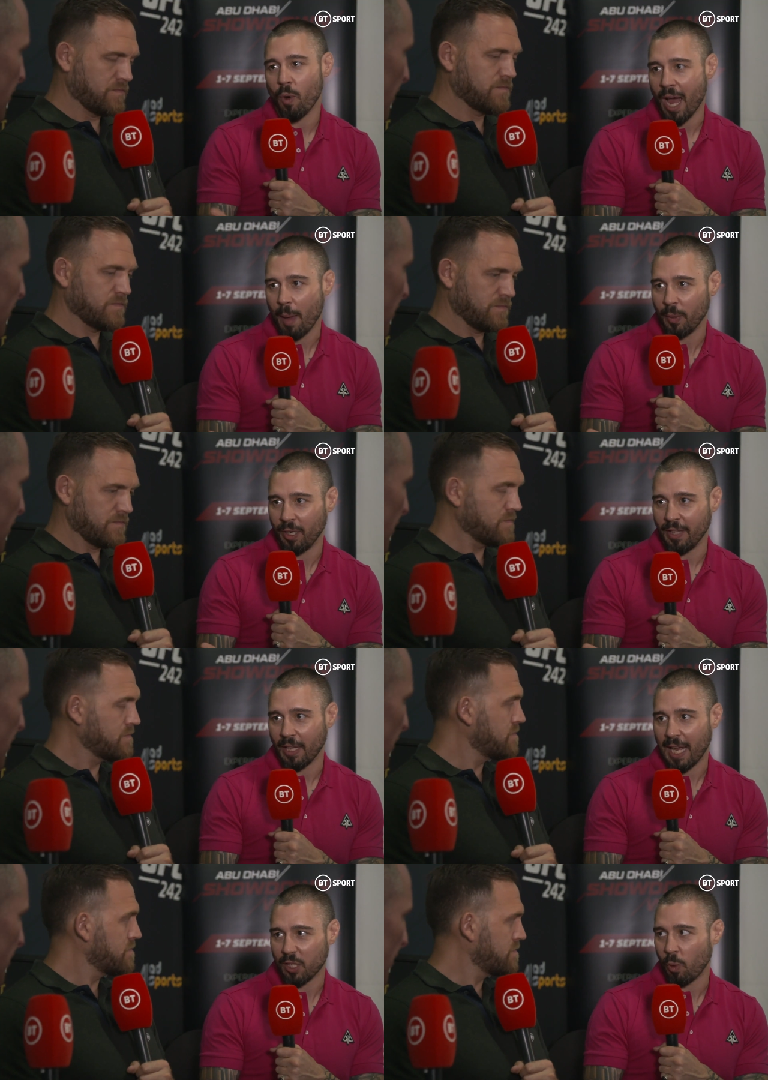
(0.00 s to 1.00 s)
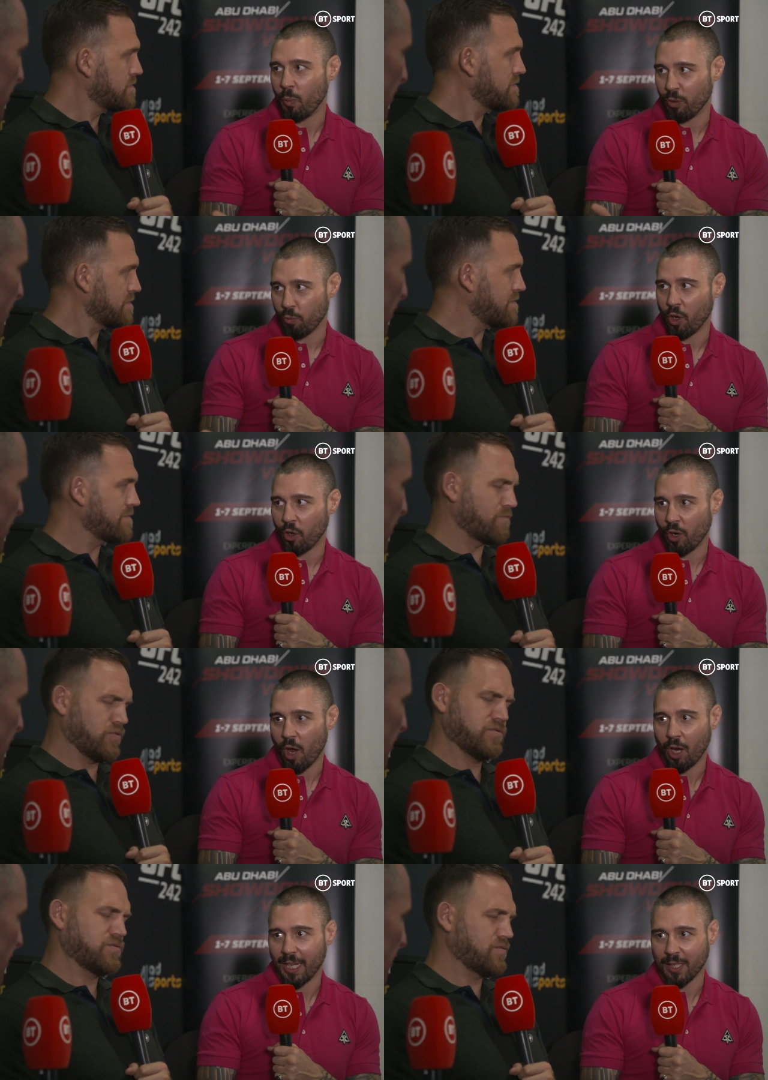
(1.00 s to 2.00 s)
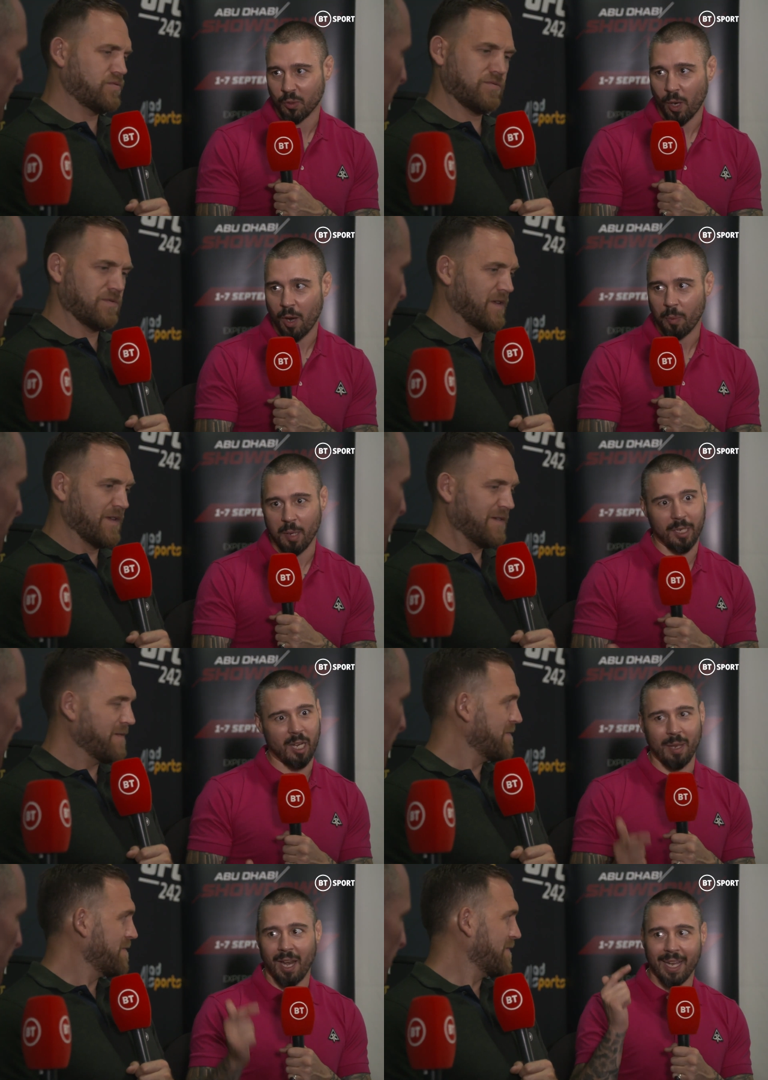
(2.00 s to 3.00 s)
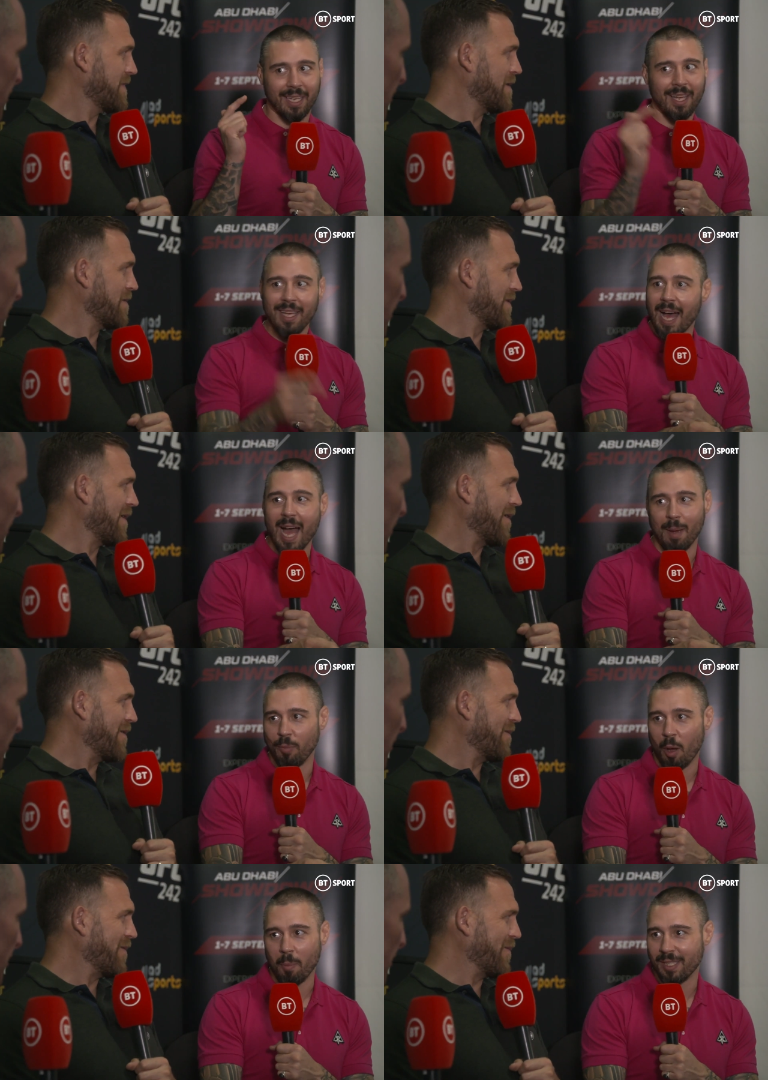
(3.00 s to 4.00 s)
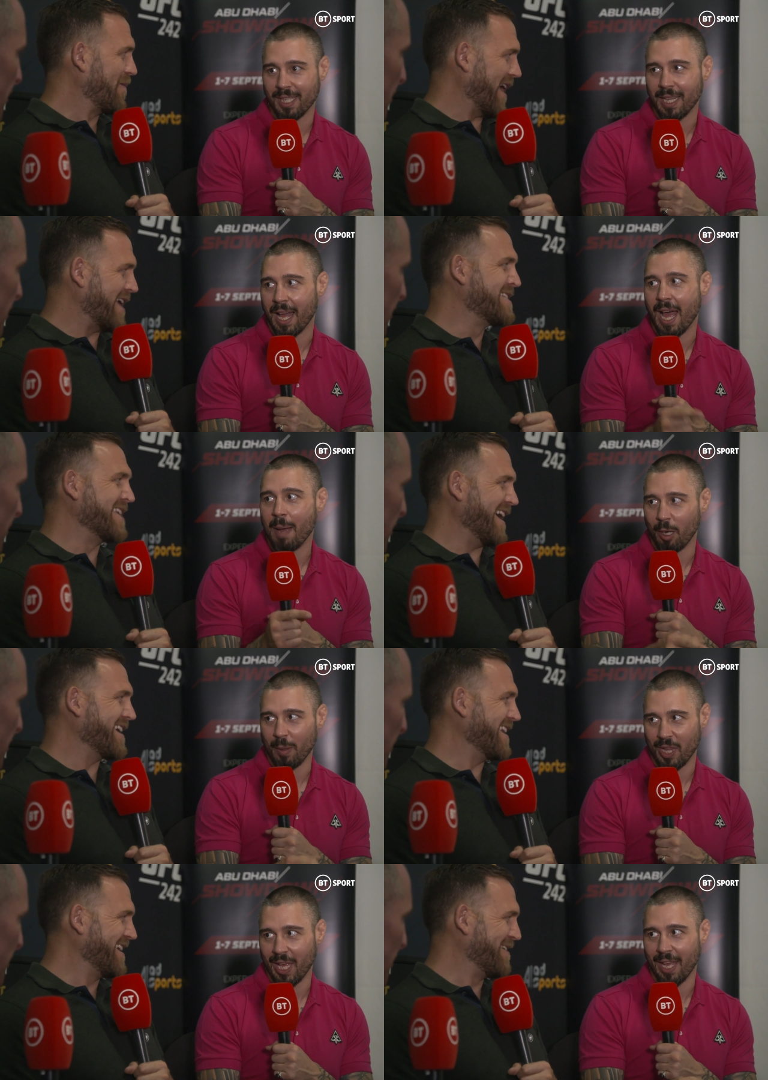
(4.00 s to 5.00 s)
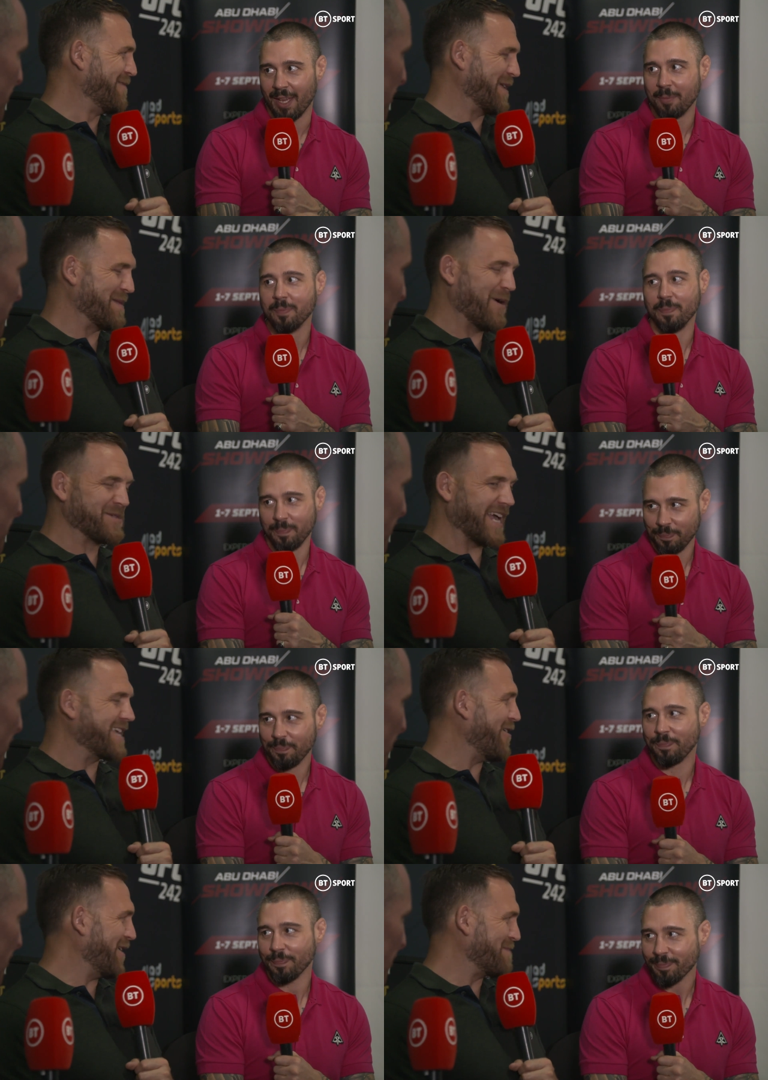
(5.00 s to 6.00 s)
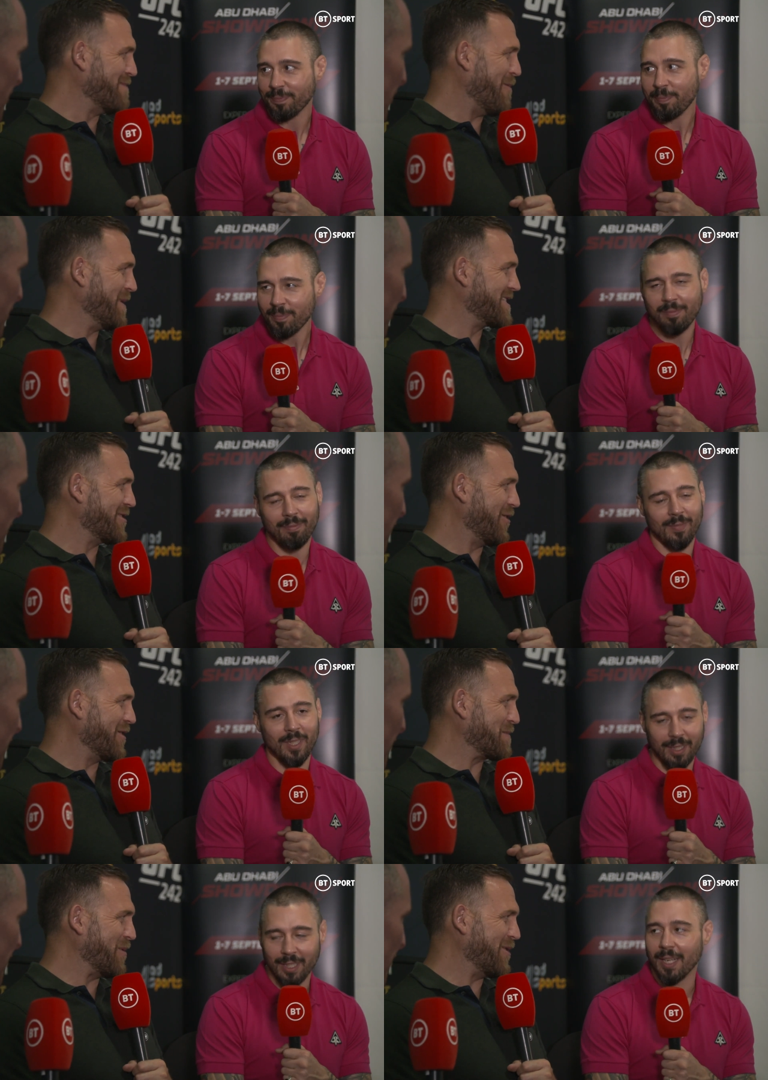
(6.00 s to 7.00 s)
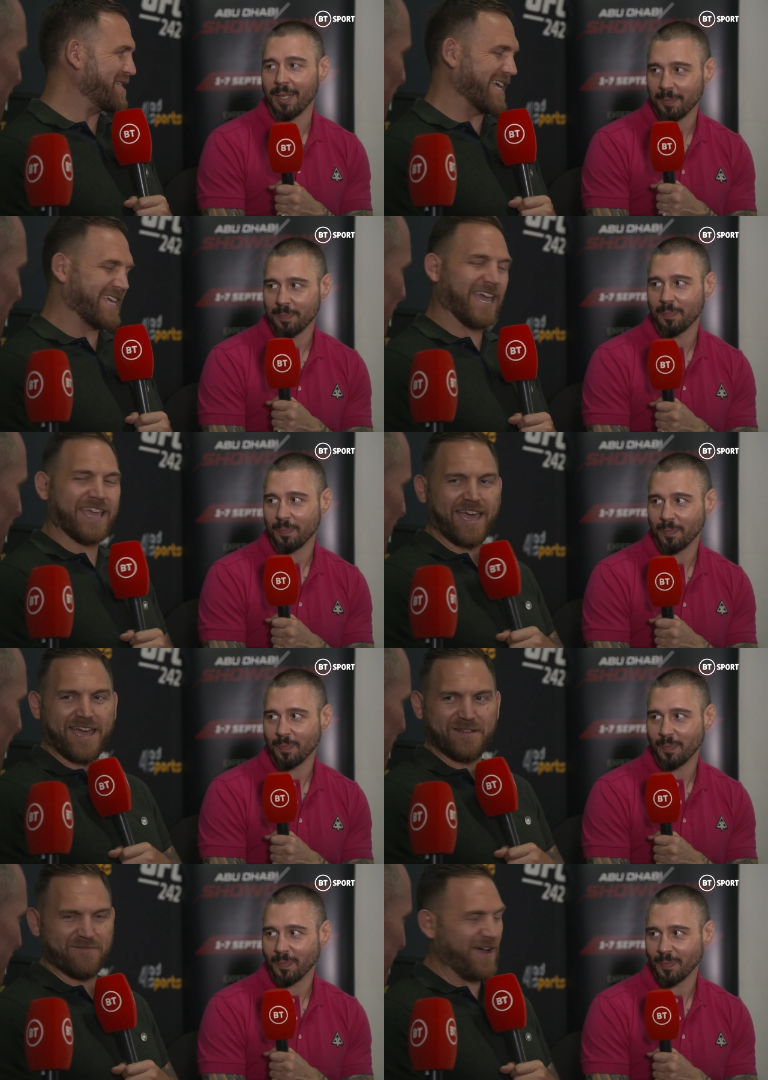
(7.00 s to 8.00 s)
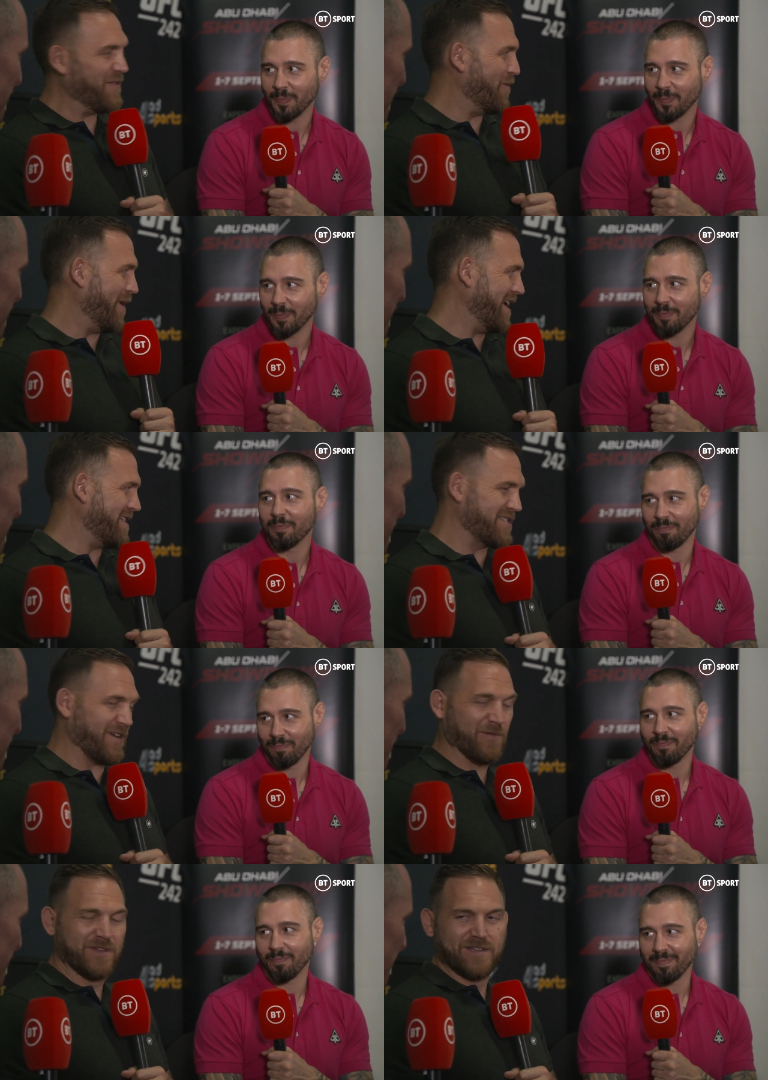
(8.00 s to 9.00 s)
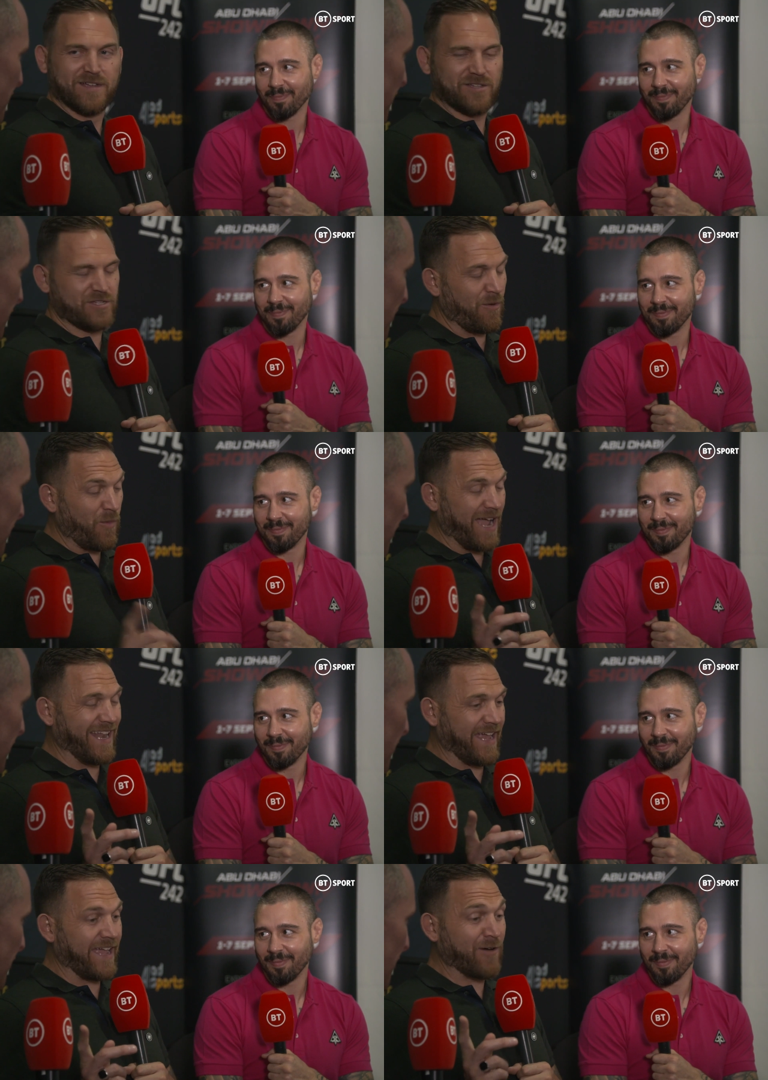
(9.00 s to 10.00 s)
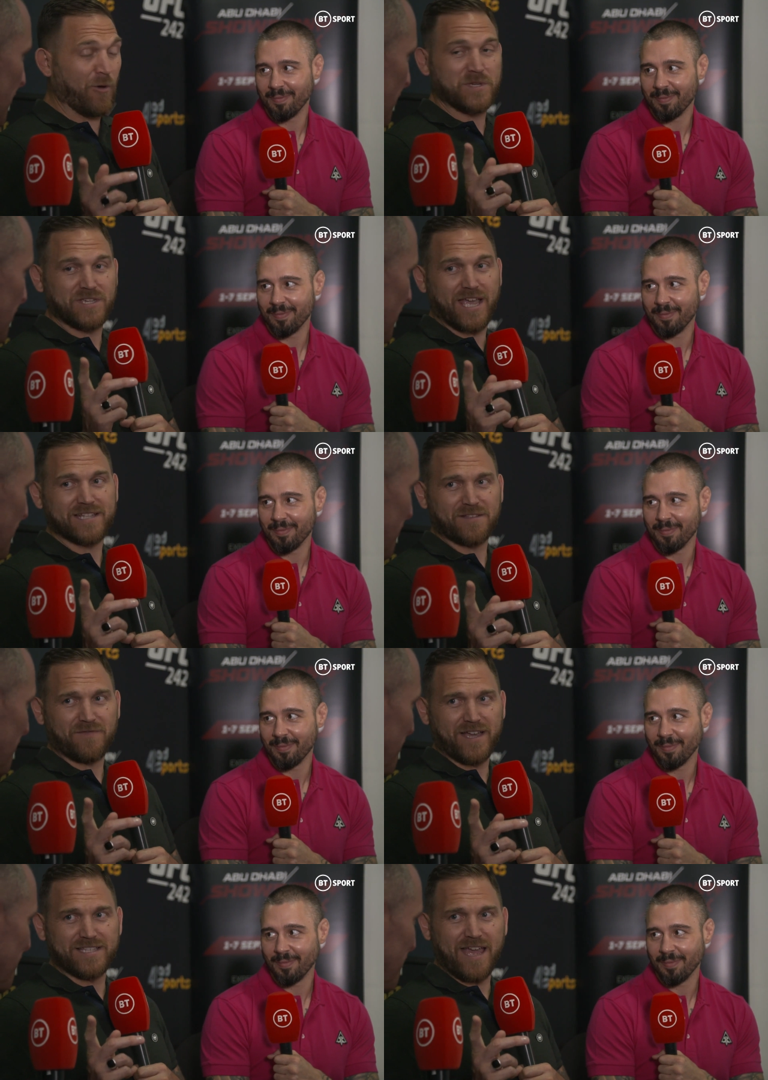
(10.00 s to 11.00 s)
Speaker 1: what happened in the last one with Ronda and Holly as well, people are going to be like, I am not missing that. Exactly. I'm going to be there. One
Speaker 2: of the most iconic moments in all of sport. The kick heard around the world. So just on Weili, I hope he gets to fight